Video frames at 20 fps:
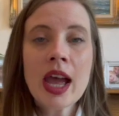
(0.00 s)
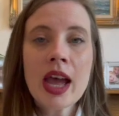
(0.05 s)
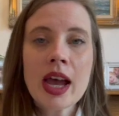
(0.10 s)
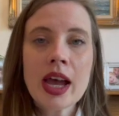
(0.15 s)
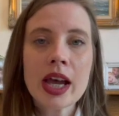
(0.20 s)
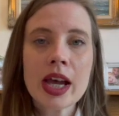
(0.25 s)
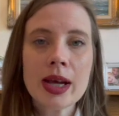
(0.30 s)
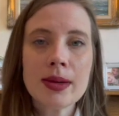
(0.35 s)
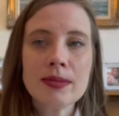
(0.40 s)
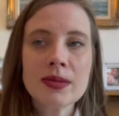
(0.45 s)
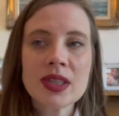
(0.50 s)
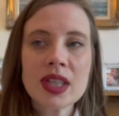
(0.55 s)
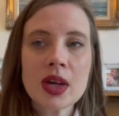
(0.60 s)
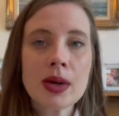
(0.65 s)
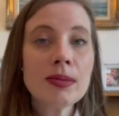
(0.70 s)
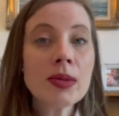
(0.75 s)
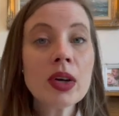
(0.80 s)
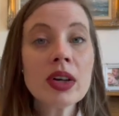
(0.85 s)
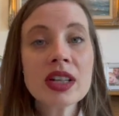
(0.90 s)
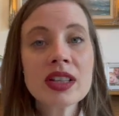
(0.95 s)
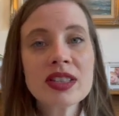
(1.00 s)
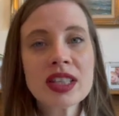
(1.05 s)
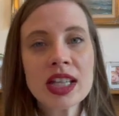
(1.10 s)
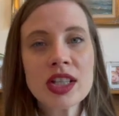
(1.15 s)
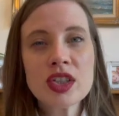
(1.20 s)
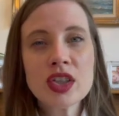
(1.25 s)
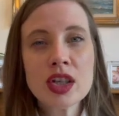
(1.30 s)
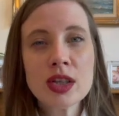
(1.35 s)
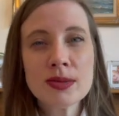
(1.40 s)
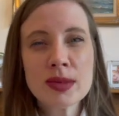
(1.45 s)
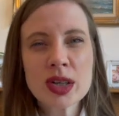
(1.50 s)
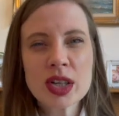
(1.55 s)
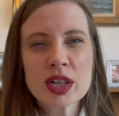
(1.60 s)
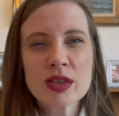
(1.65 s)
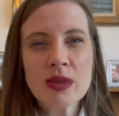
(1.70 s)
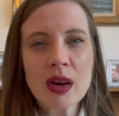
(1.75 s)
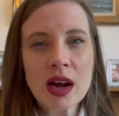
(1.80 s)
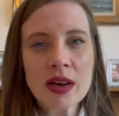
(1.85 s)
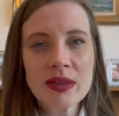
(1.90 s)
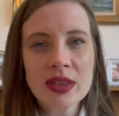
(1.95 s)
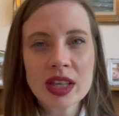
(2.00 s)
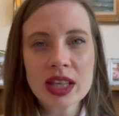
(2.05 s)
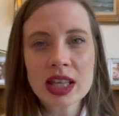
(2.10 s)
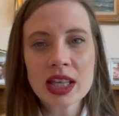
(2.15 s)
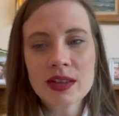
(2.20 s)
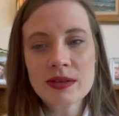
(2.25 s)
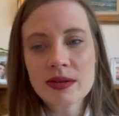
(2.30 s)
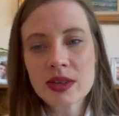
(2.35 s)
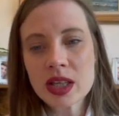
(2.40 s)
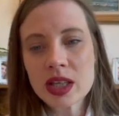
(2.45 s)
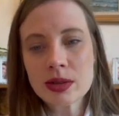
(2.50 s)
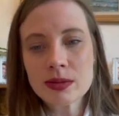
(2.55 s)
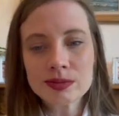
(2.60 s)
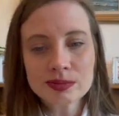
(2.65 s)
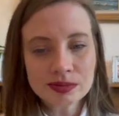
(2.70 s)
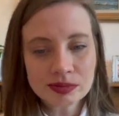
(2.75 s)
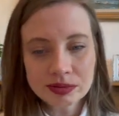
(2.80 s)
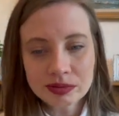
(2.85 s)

Um, so I'm not going to say too much rather than give you